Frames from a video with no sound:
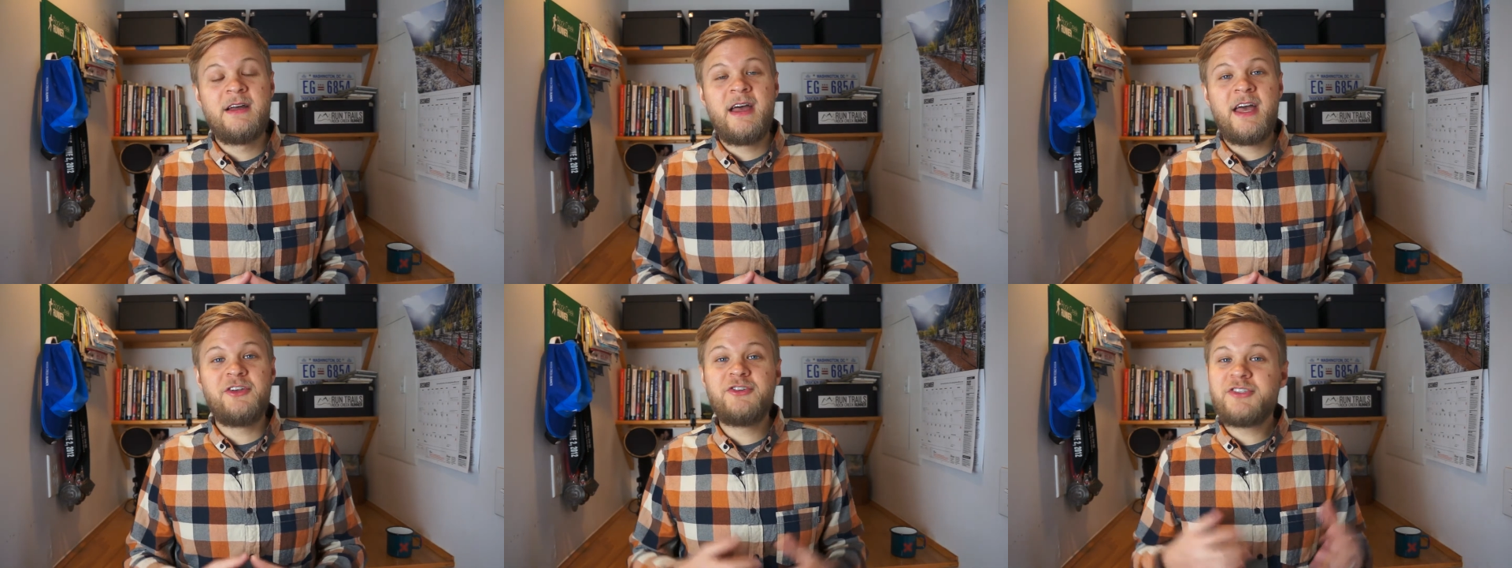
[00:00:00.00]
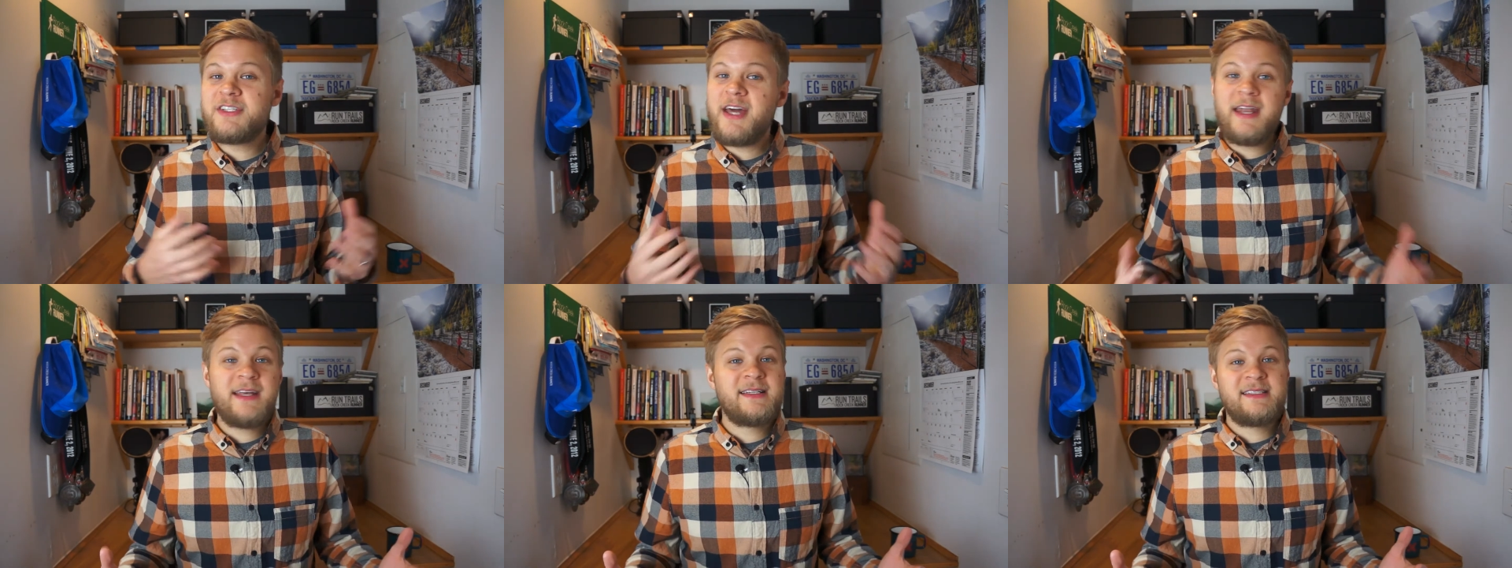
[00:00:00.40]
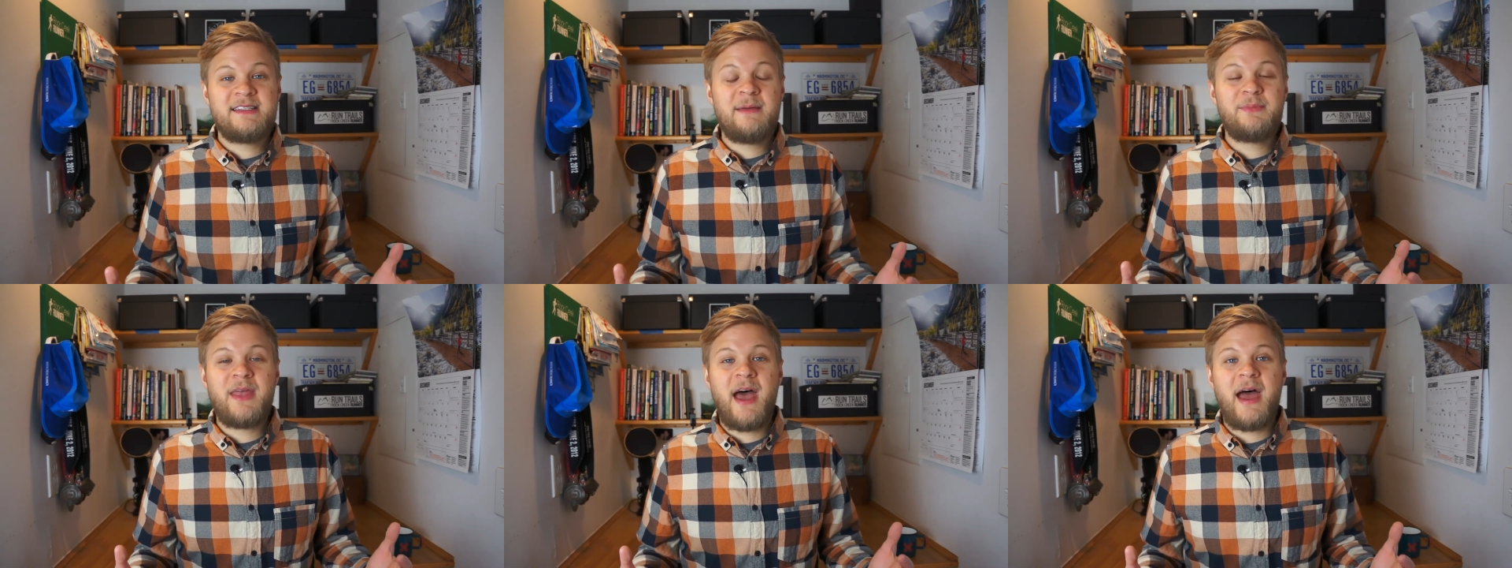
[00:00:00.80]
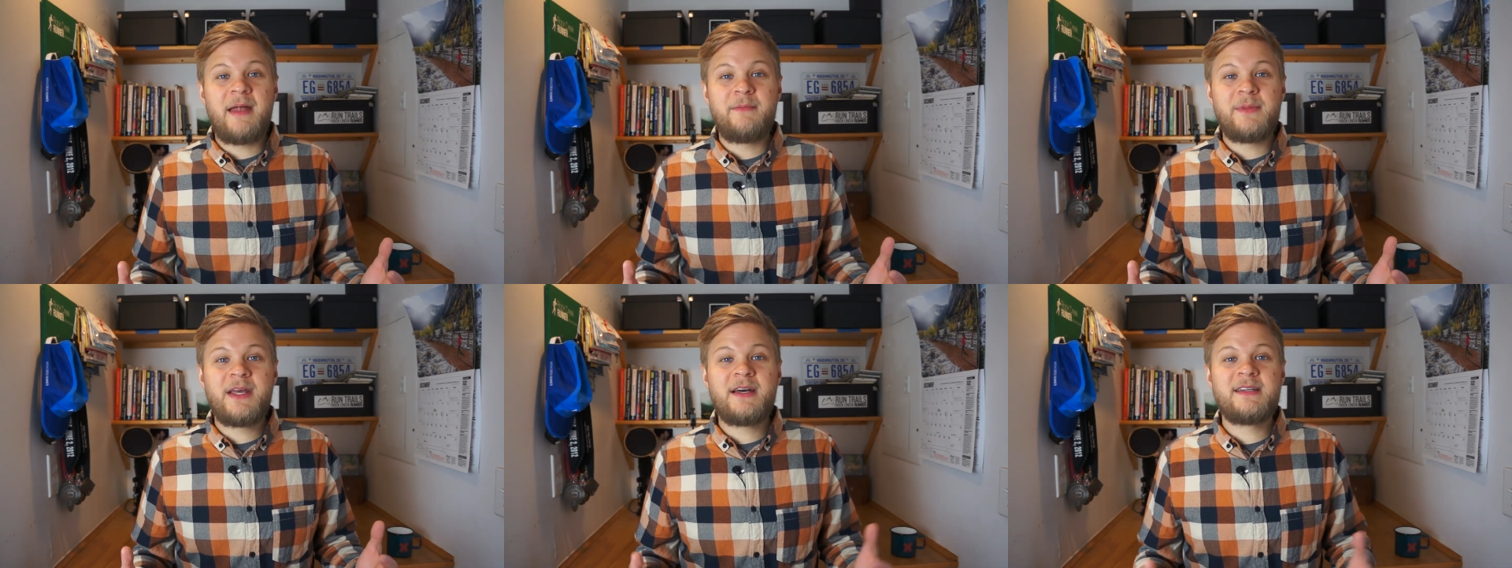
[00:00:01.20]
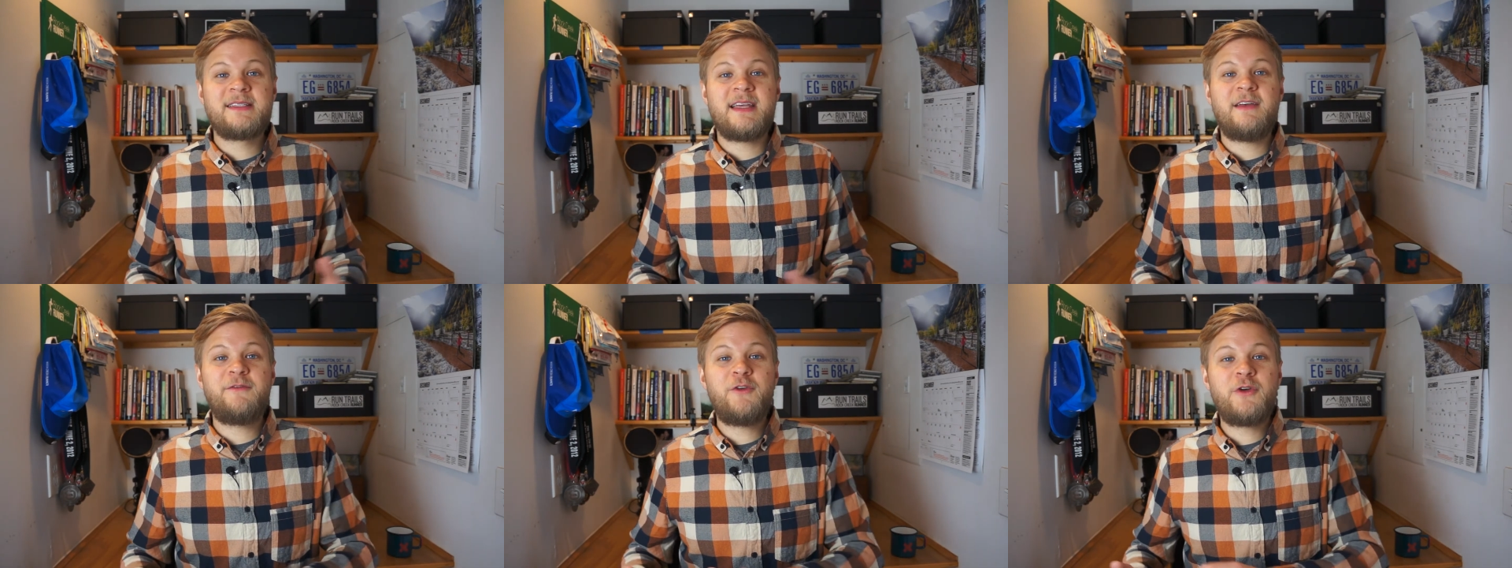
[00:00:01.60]
And you just got to accept that, because
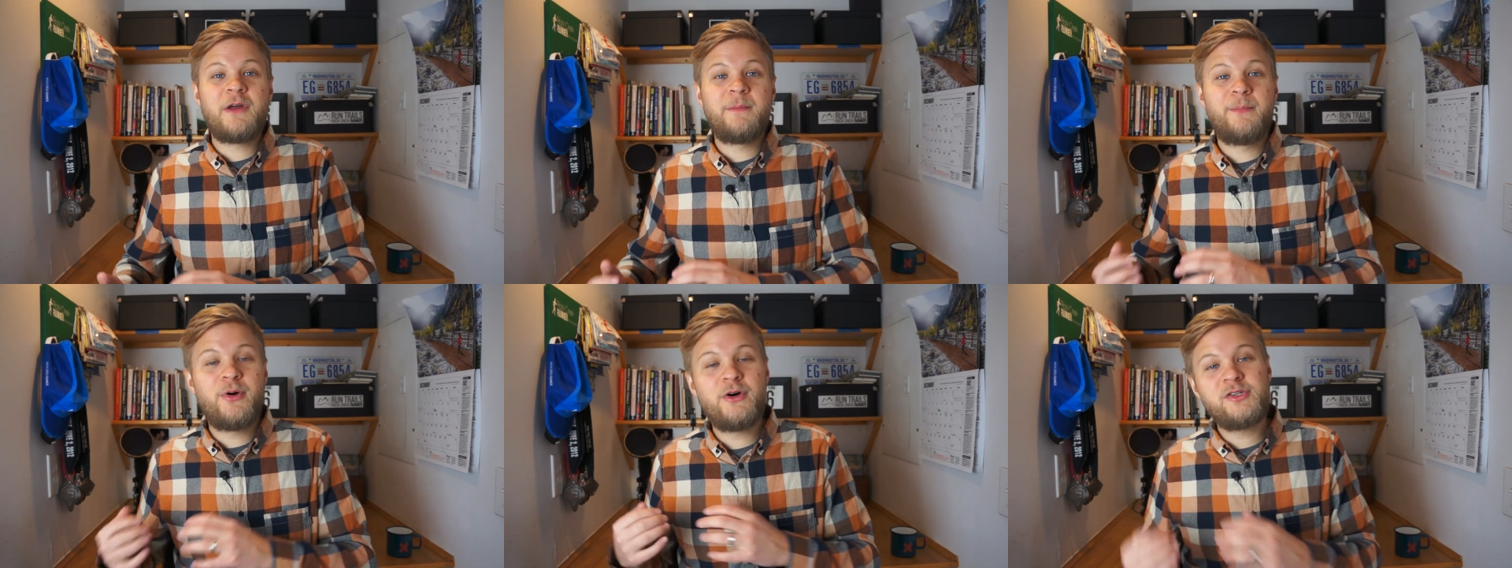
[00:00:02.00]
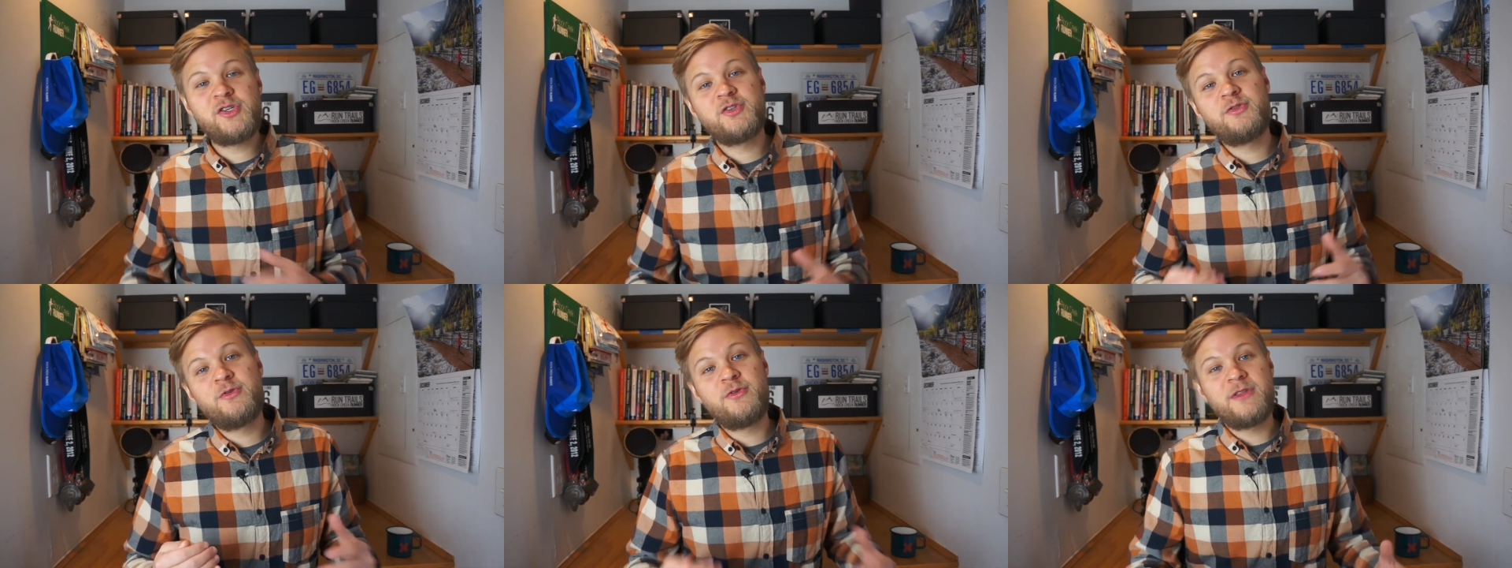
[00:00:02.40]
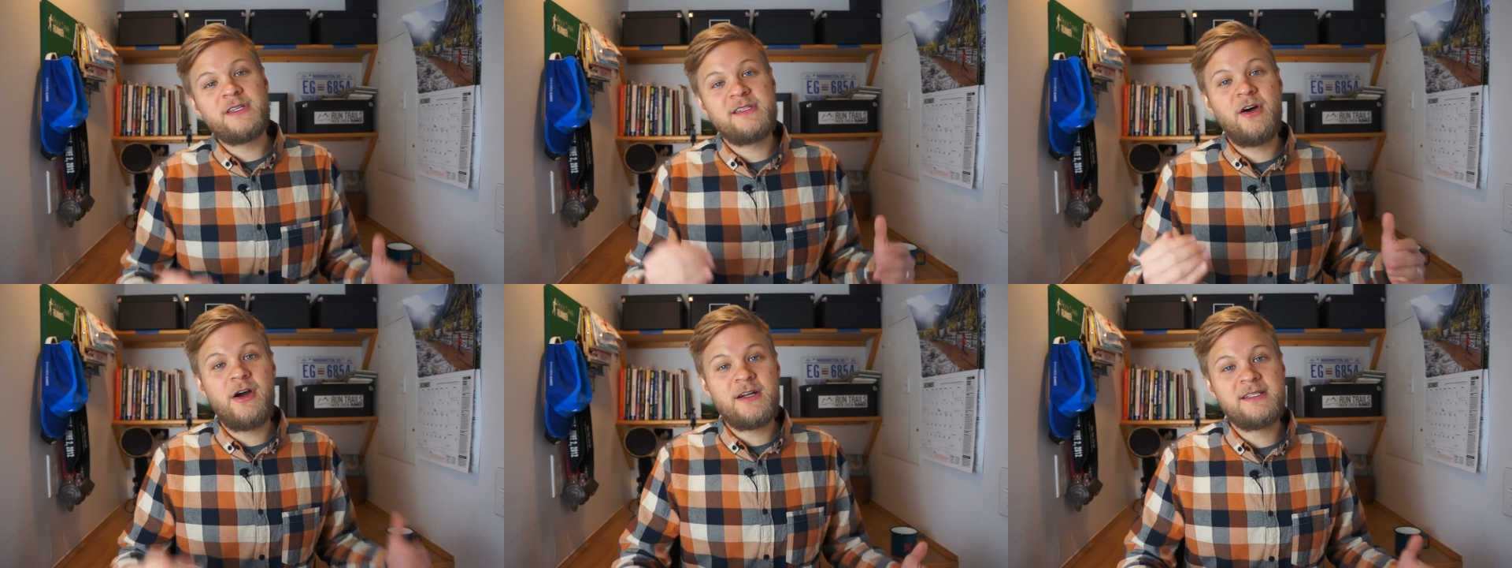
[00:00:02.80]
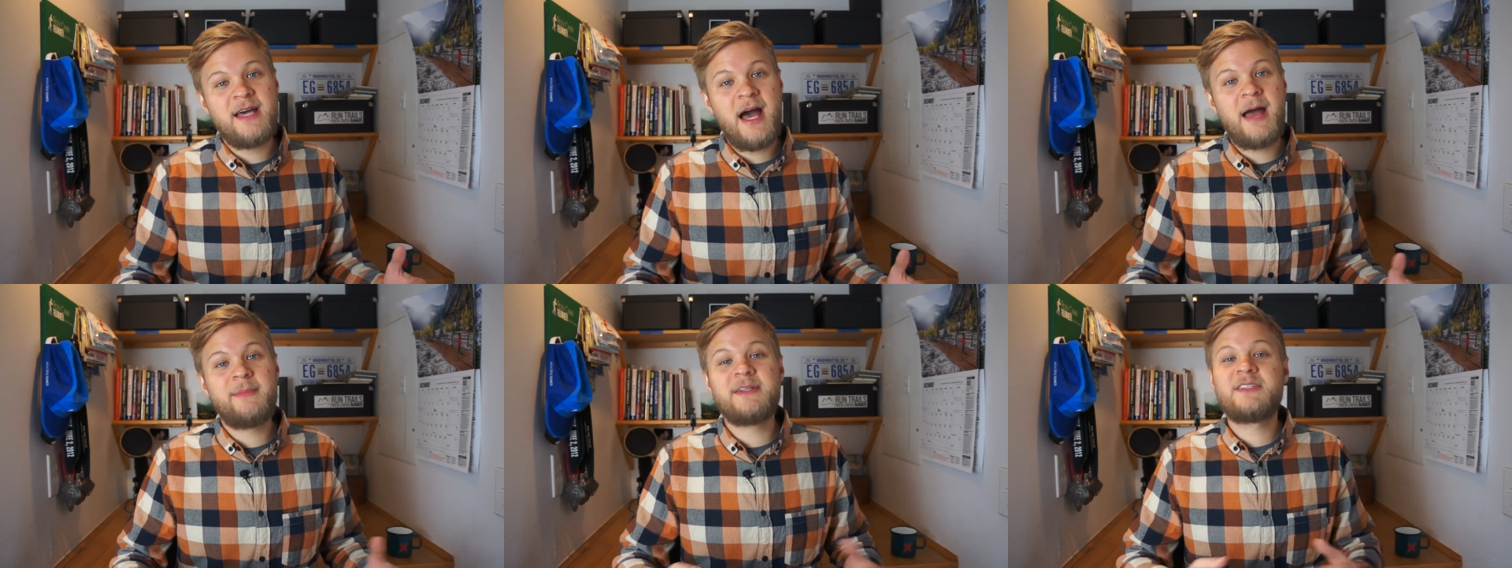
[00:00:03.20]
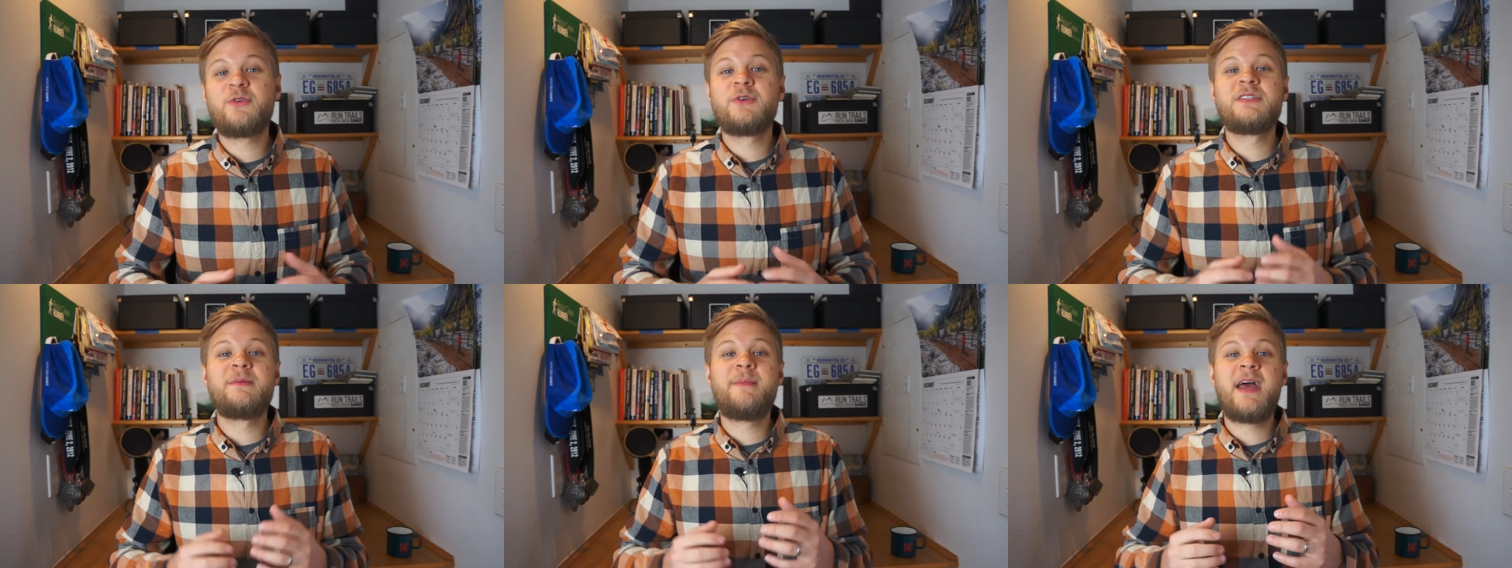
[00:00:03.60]
if you can push through this hard time, it's
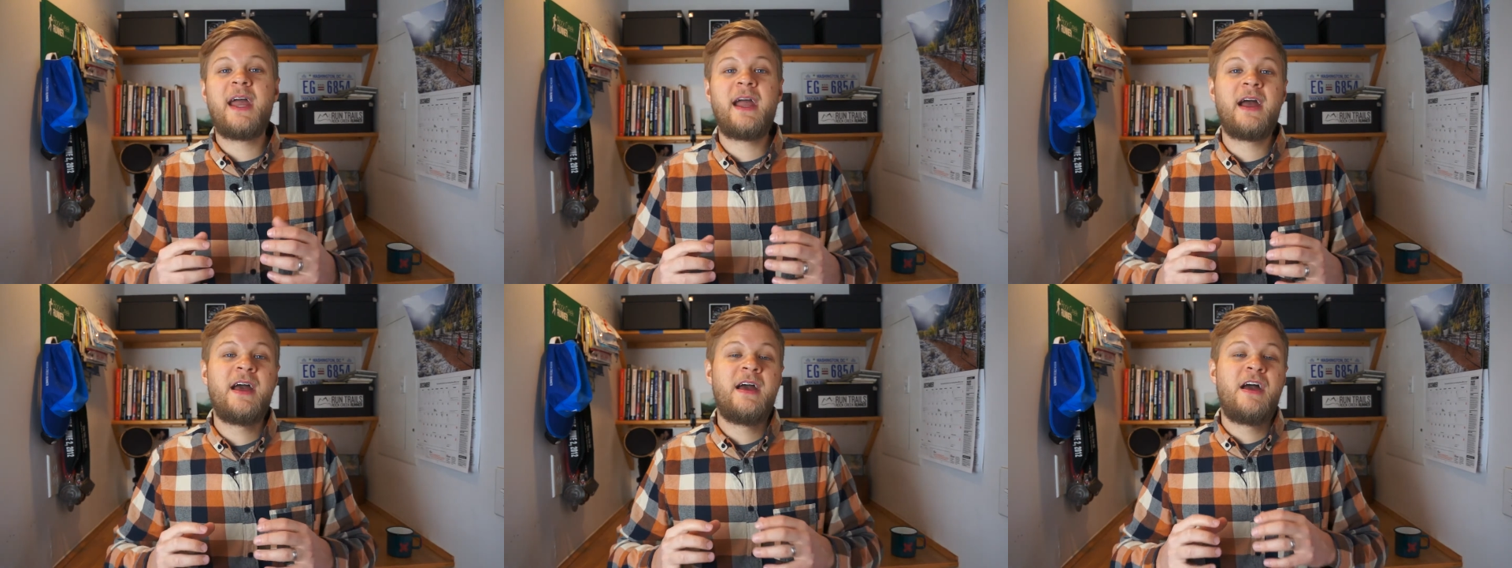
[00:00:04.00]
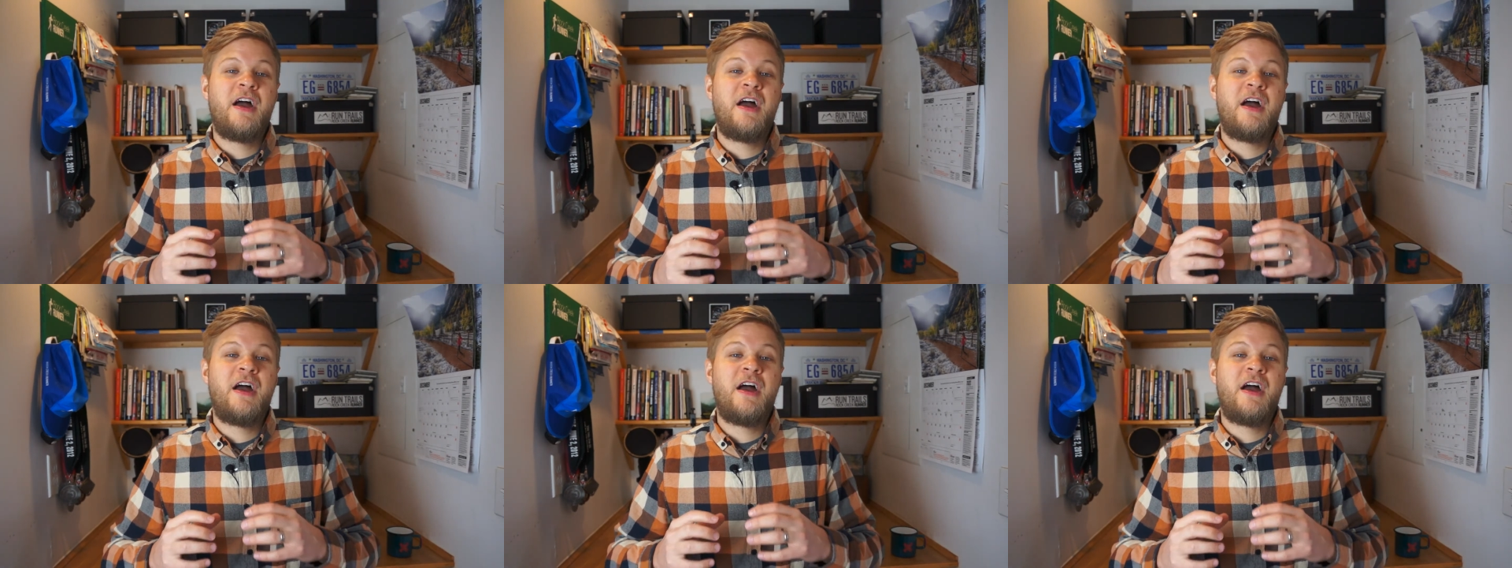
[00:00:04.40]
going to make